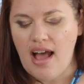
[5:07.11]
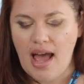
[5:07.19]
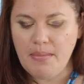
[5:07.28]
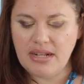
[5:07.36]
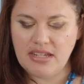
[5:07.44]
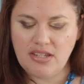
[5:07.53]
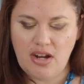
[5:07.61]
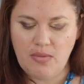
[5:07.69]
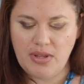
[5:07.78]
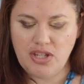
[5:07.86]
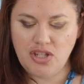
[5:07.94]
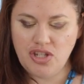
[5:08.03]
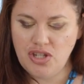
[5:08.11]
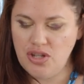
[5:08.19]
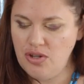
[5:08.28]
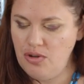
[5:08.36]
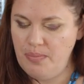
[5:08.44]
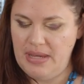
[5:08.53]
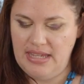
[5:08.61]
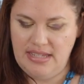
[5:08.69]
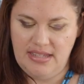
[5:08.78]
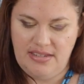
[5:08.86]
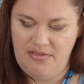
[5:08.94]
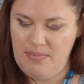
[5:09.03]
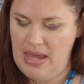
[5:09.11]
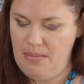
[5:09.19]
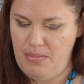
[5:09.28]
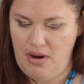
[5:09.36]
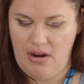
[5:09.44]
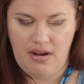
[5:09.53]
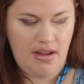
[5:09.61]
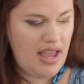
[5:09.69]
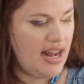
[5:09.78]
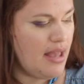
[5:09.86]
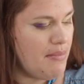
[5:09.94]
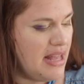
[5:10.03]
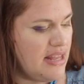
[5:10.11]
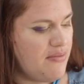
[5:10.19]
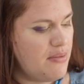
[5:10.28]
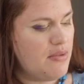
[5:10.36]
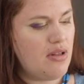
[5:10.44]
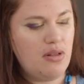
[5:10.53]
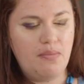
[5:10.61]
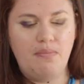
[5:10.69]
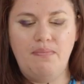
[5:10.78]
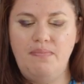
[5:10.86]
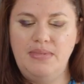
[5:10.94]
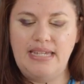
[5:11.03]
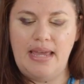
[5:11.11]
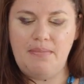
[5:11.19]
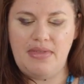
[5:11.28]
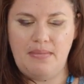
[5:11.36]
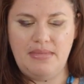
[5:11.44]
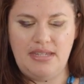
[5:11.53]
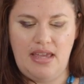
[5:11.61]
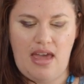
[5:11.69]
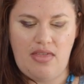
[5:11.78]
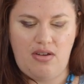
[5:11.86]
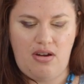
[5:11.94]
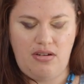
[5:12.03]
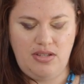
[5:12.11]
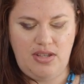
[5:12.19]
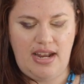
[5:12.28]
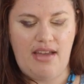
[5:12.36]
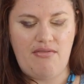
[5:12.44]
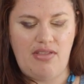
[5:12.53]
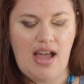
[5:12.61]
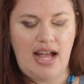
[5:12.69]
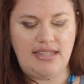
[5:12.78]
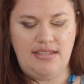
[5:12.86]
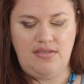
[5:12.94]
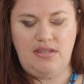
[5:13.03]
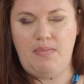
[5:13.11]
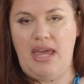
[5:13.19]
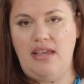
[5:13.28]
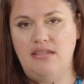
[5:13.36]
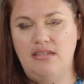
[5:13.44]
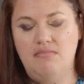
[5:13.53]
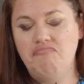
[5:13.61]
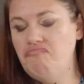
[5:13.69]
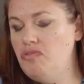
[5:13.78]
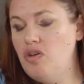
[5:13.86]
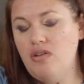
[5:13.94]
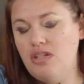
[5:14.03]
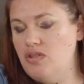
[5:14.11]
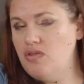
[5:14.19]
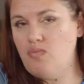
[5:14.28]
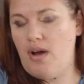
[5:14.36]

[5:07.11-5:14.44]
I'm going to start with 2 pieces of paper, and I might even tape them together so that I have lots of space. You could use